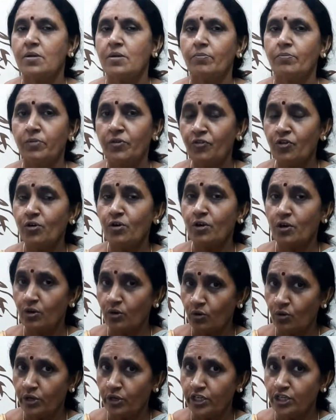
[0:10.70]
Before
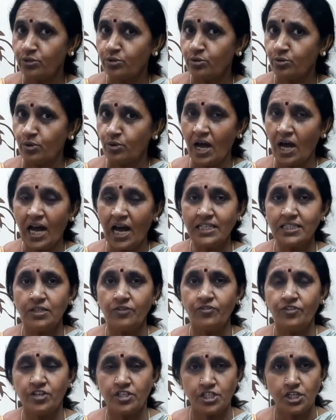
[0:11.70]
going to the
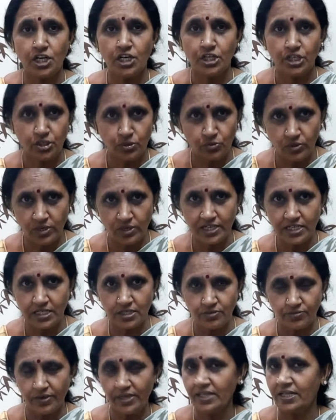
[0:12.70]
artificial neural
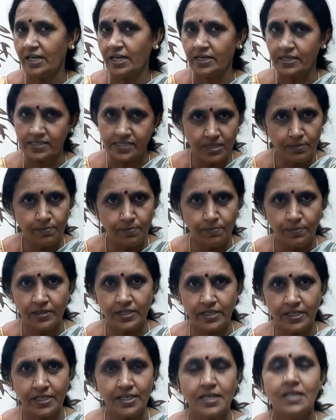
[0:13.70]
network and deep
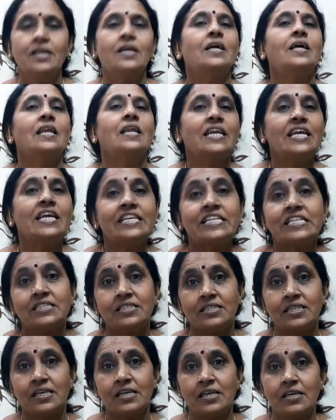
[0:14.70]
learning, let us
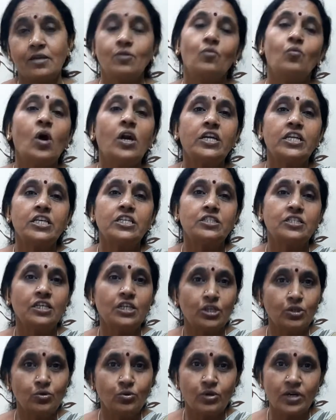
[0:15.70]
see what is a
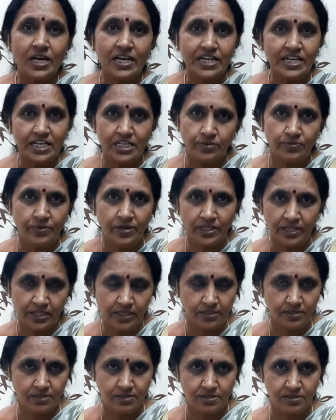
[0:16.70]
neural network
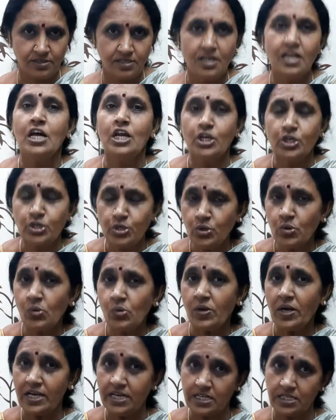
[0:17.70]
is.
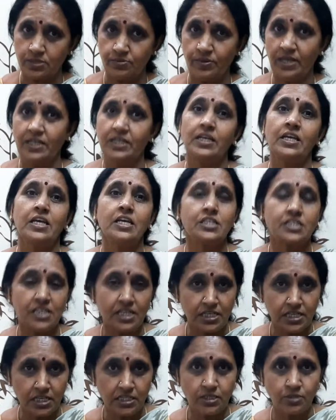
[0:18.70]
Neural network is a
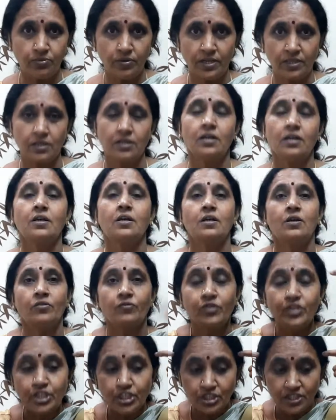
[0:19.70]
network
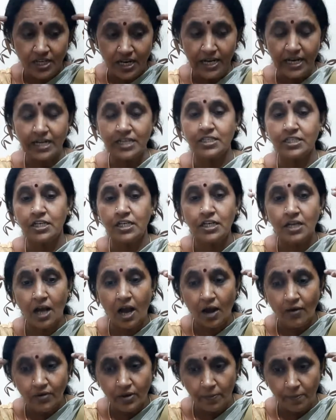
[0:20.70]
which is connecting
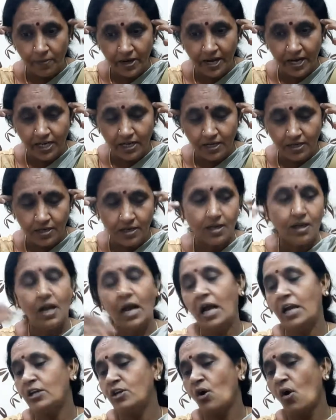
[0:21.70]
our brain
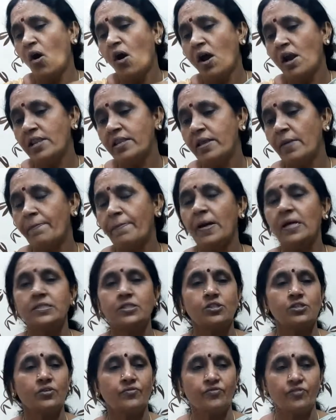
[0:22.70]
and all the
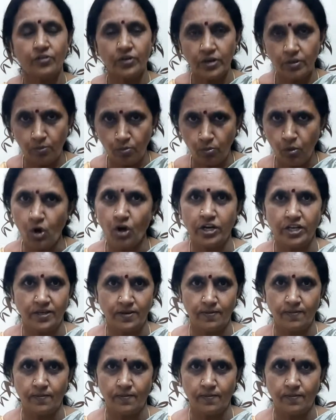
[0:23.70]
parts of our body.